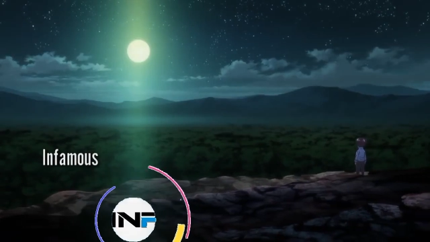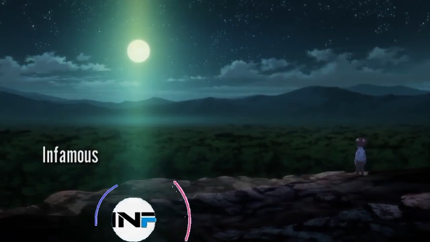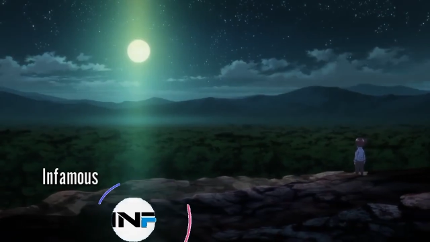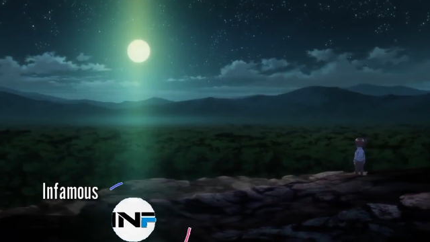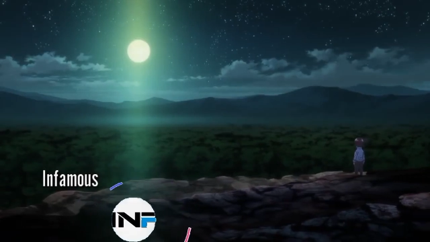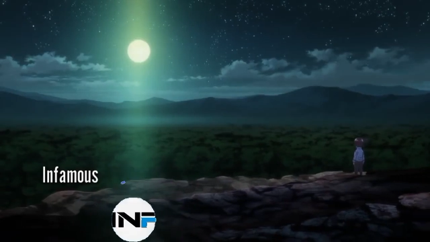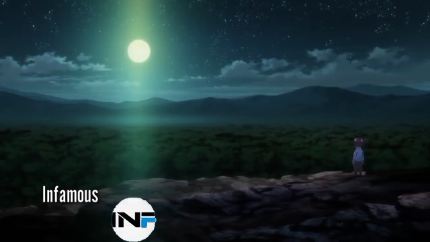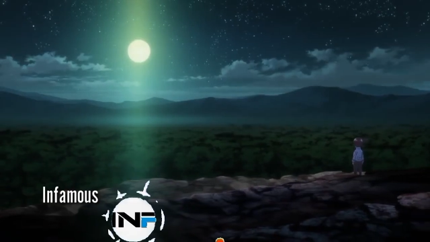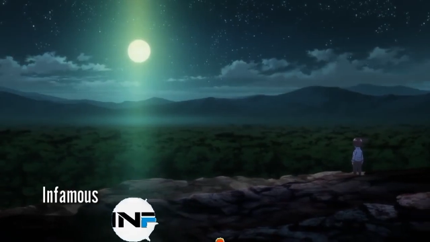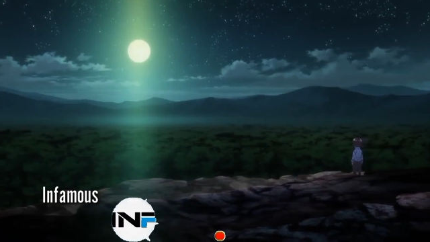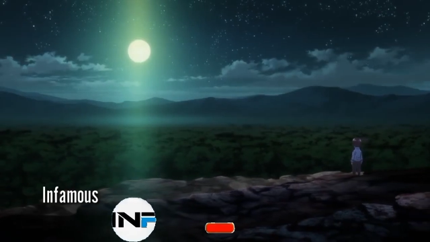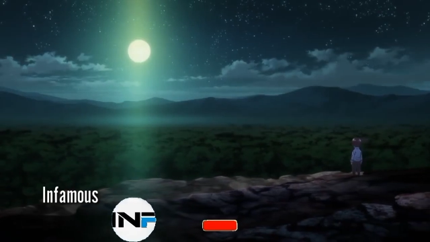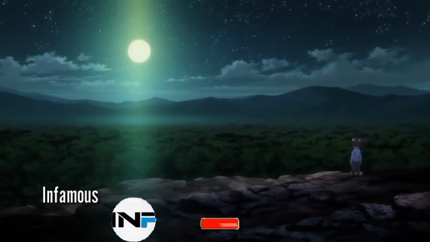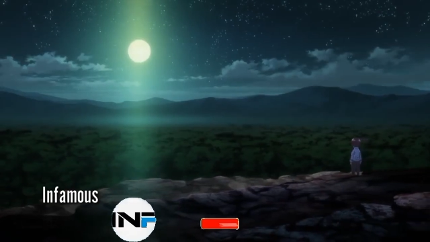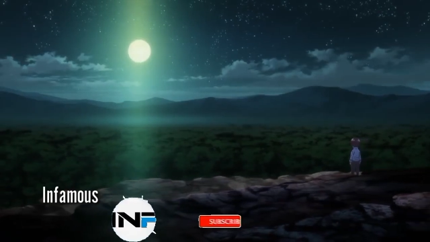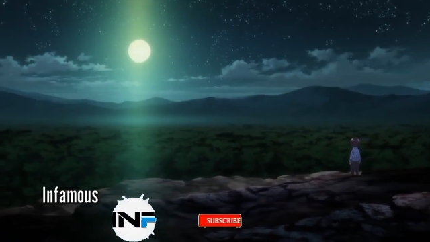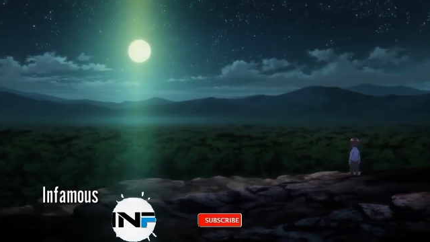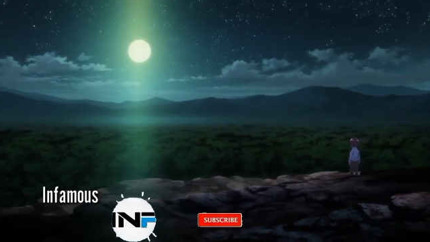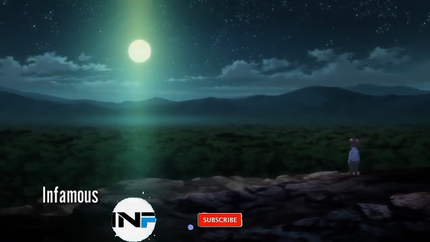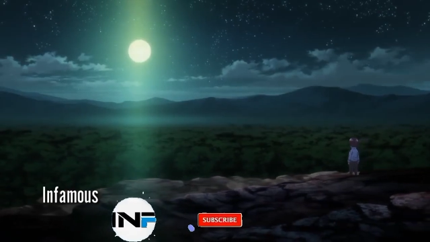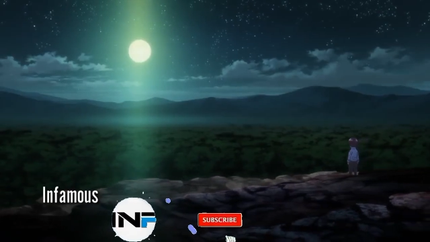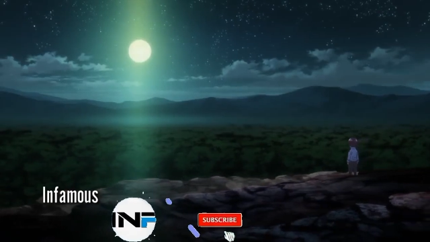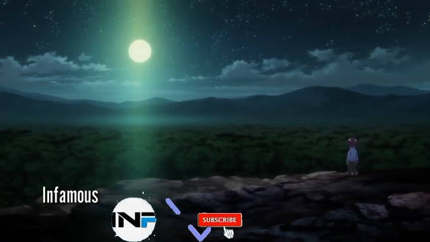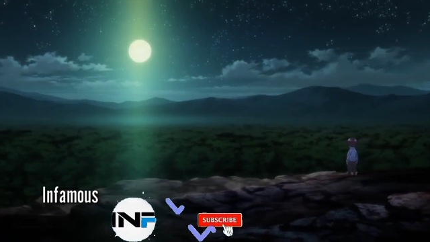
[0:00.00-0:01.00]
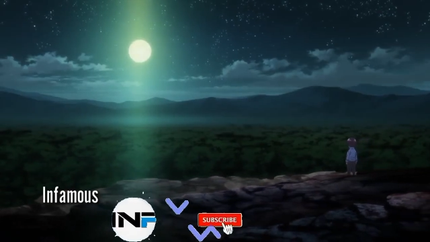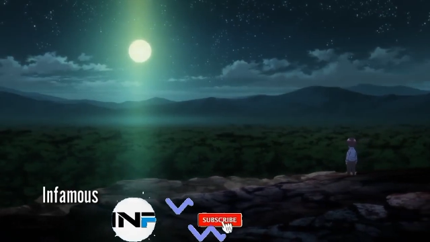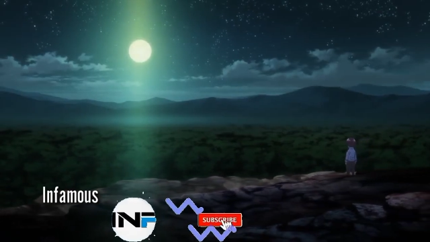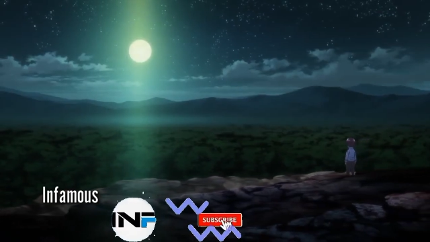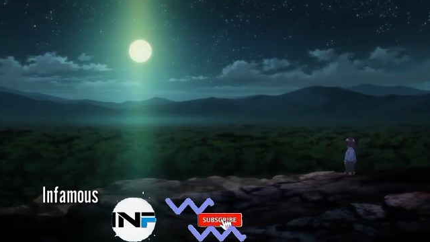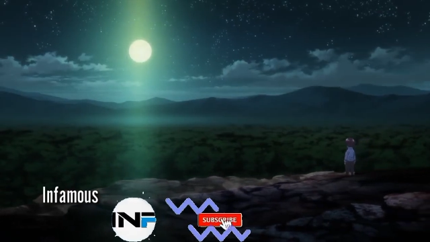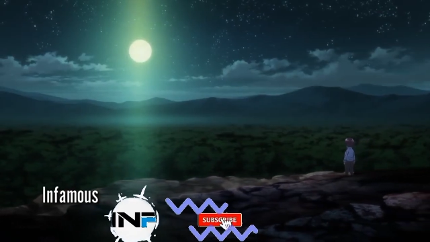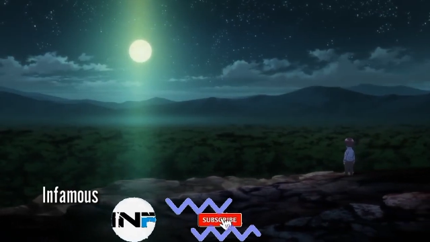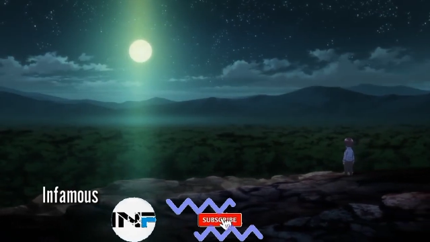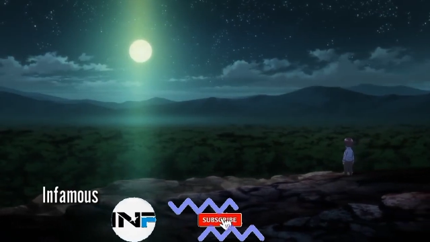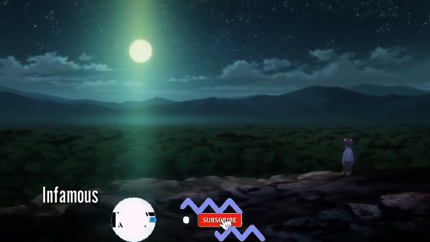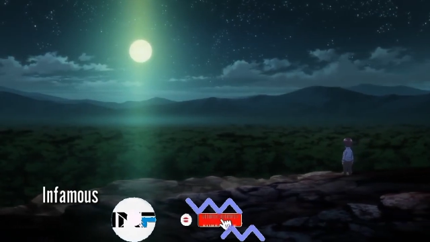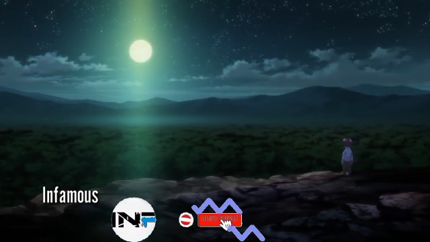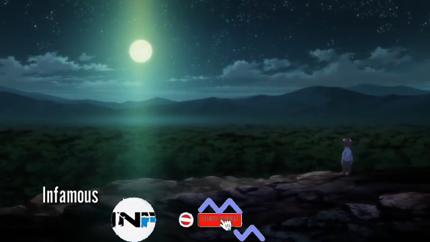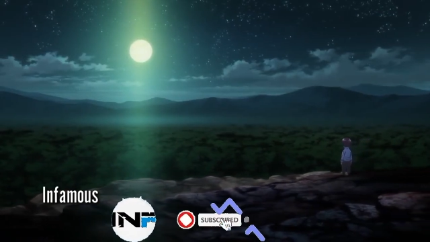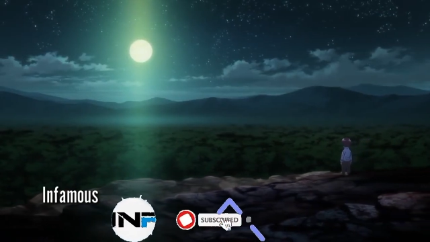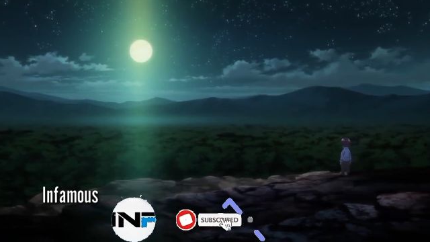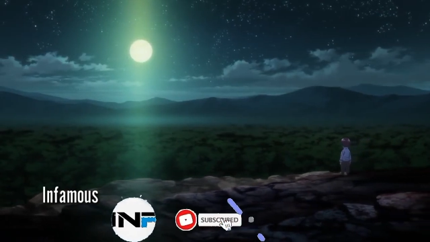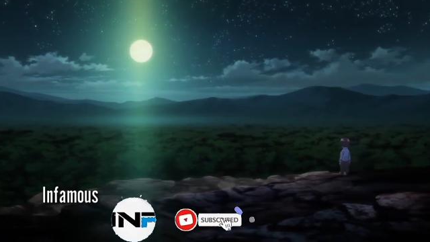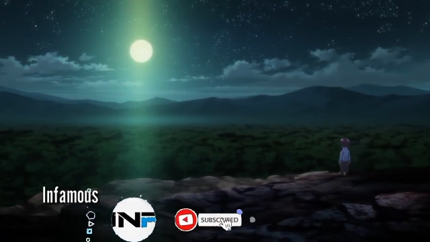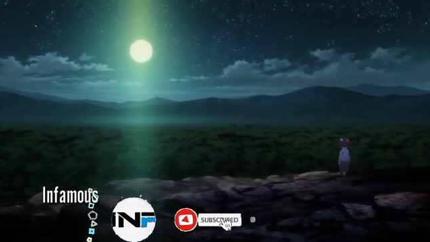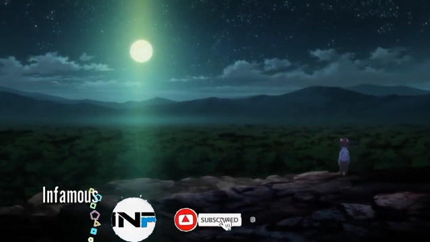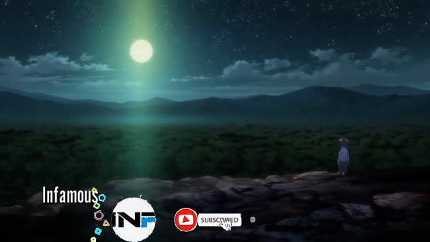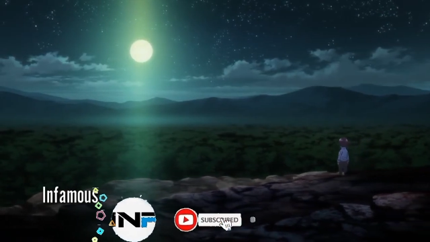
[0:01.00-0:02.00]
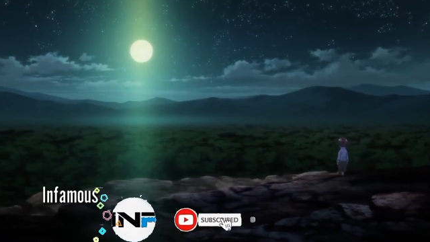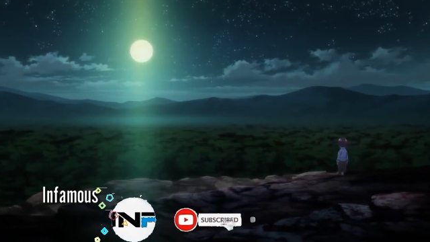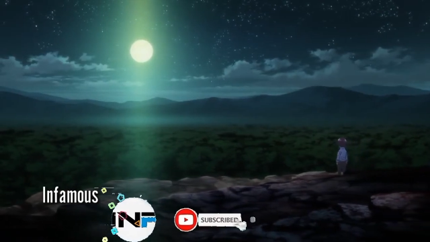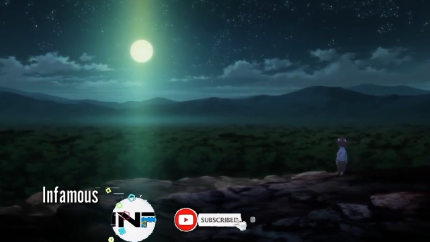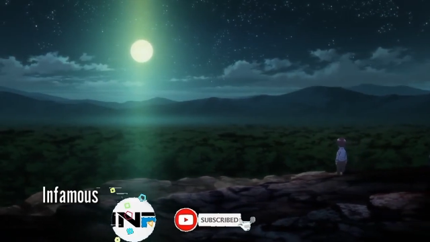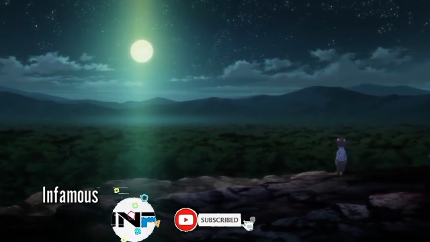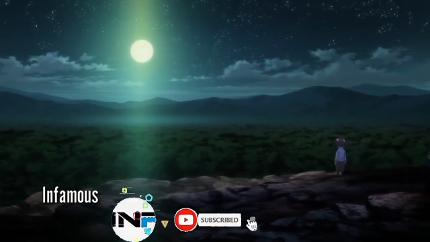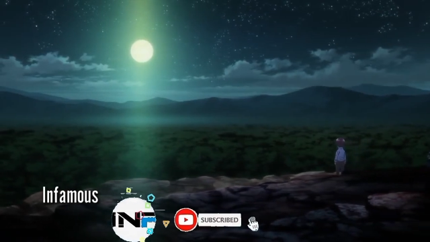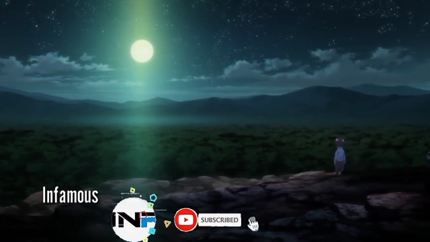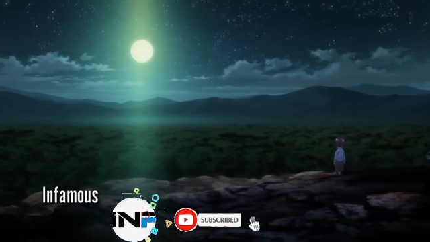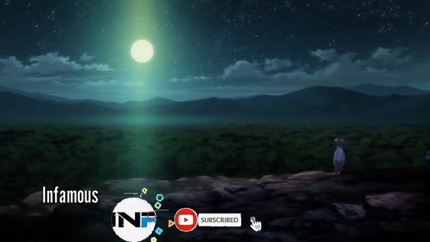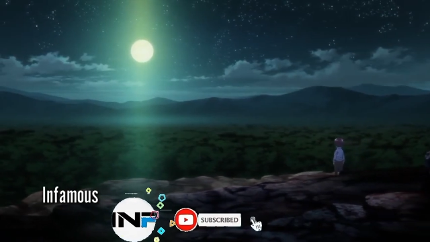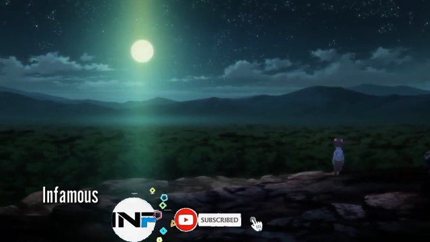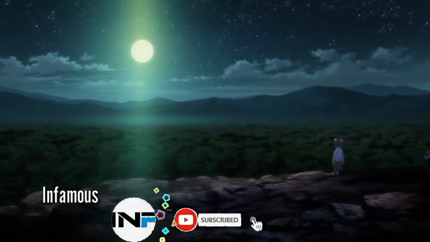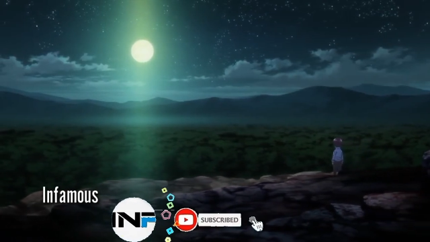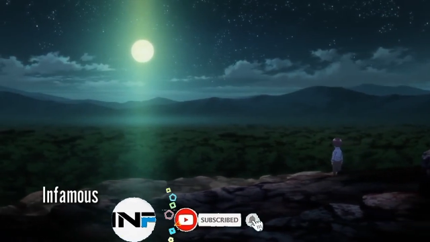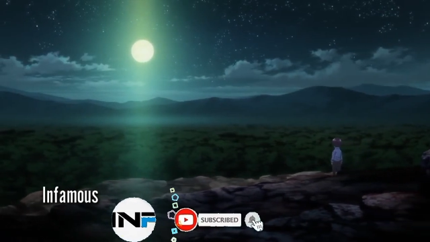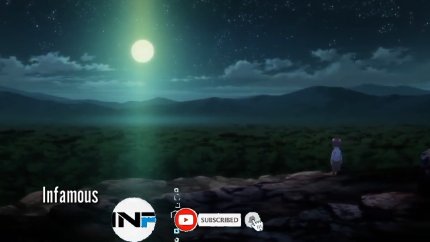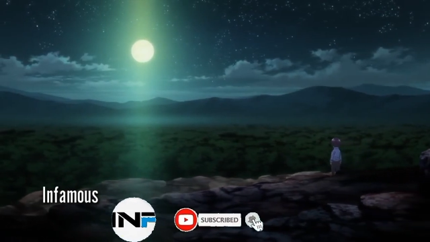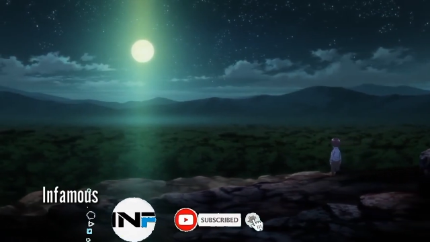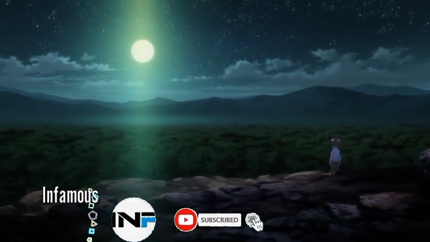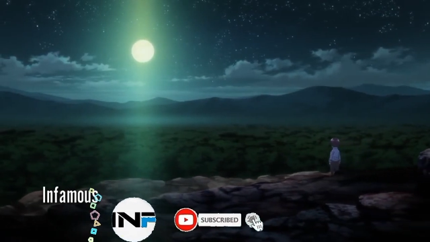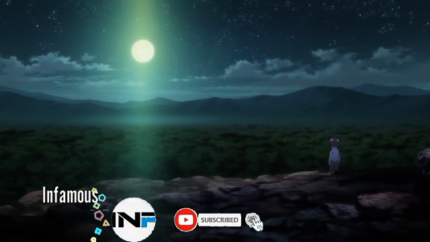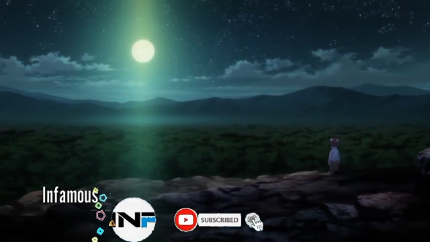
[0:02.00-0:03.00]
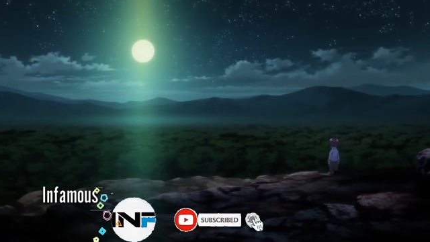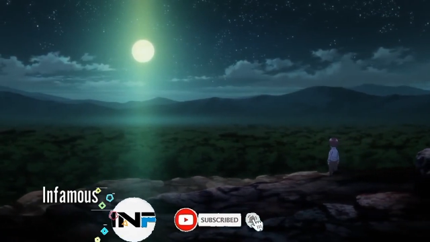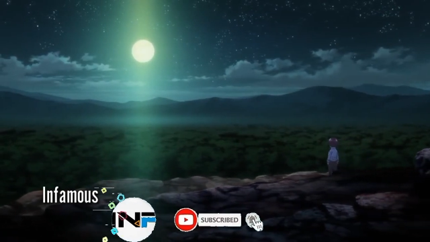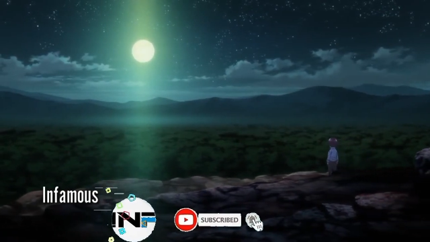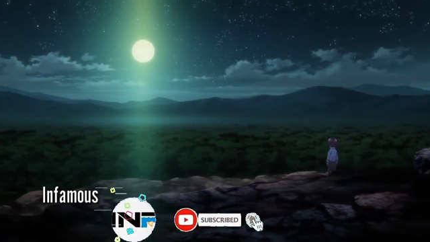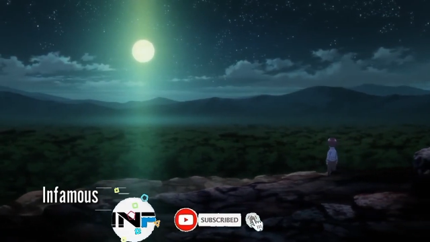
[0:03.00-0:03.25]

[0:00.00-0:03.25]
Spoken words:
(no speaker visible)